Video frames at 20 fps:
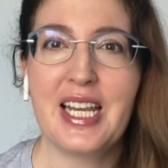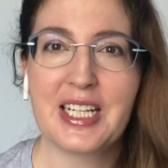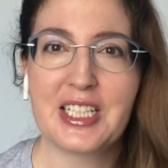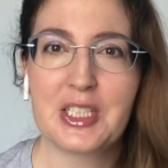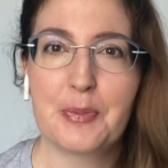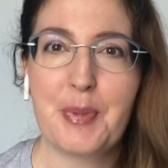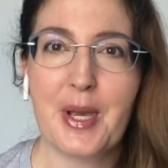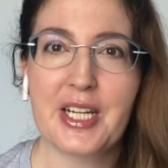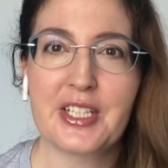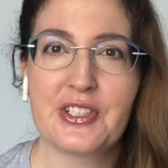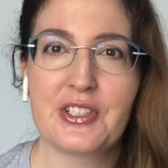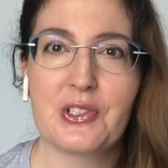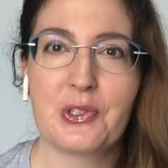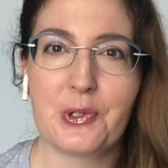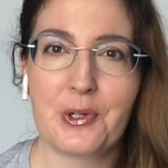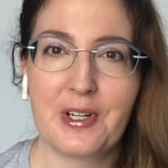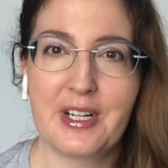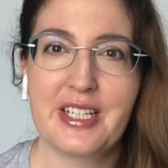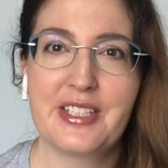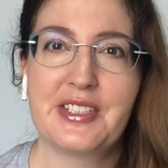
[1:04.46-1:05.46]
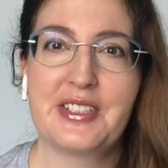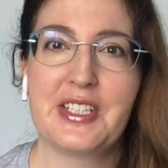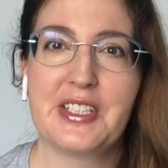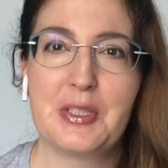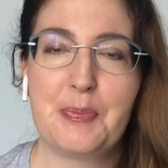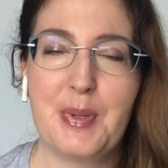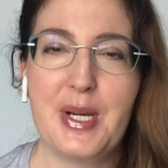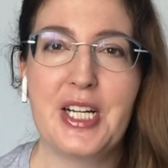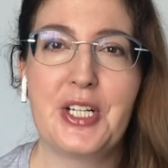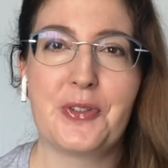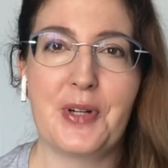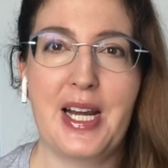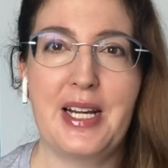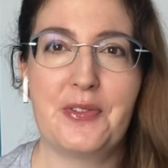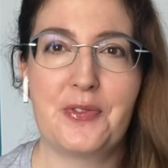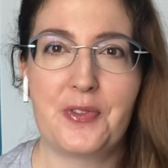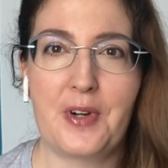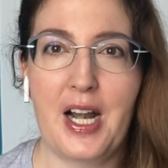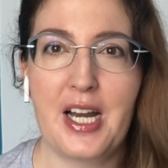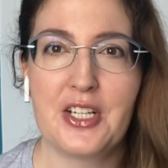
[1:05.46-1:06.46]
expects tourists to speak
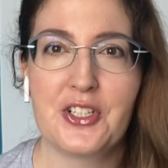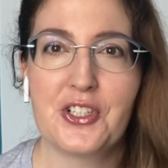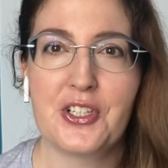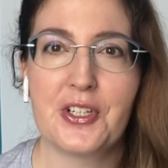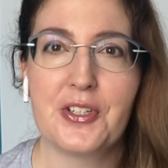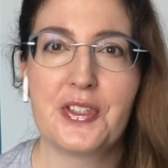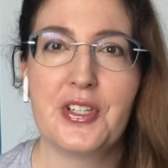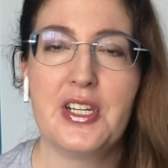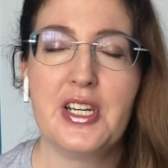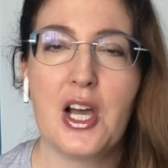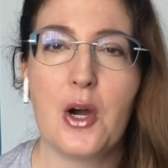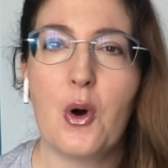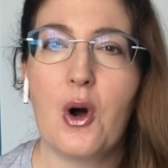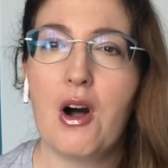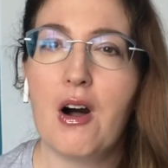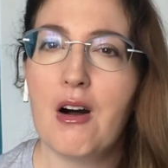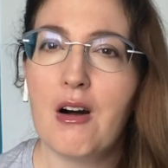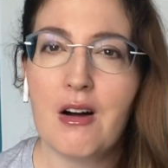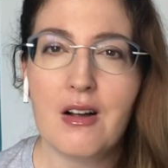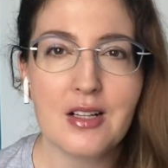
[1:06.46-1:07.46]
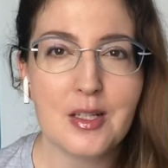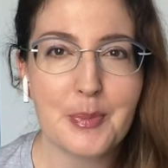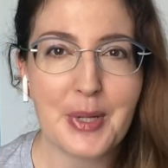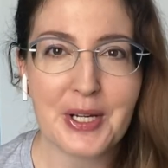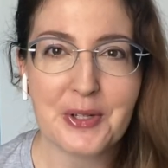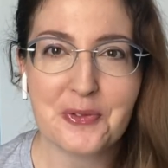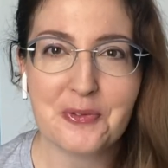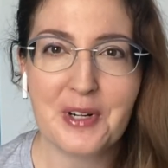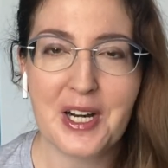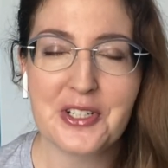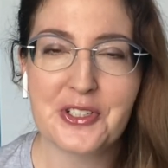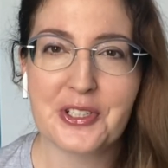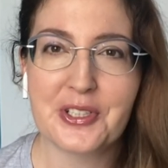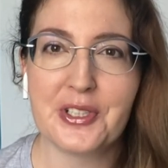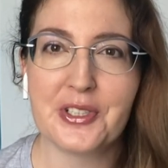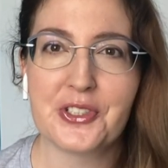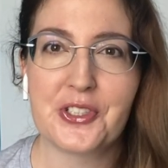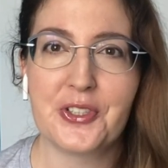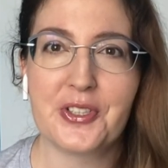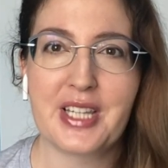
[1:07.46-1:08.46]
great French or to know all about French
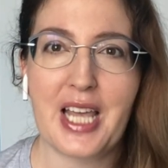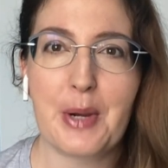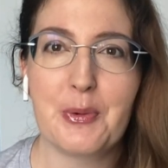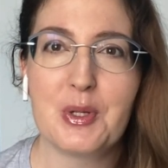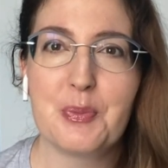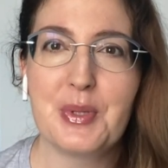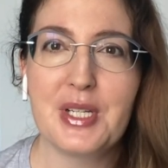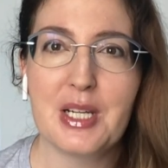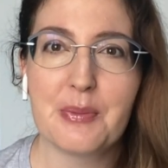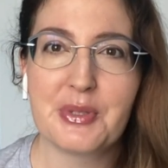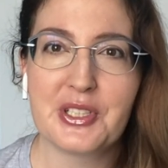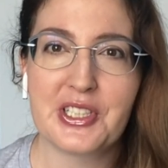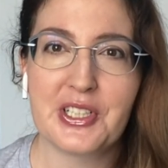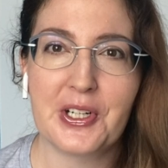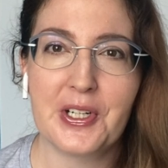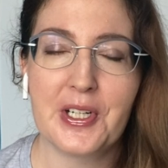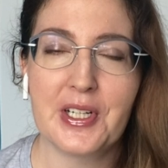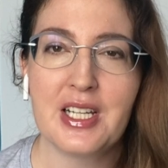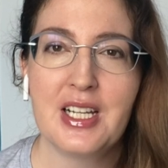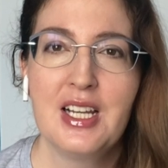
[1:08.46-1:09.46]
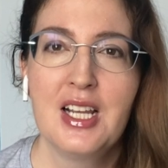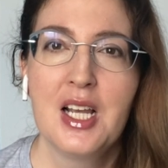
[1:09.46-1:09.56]
culture. That would be absurd.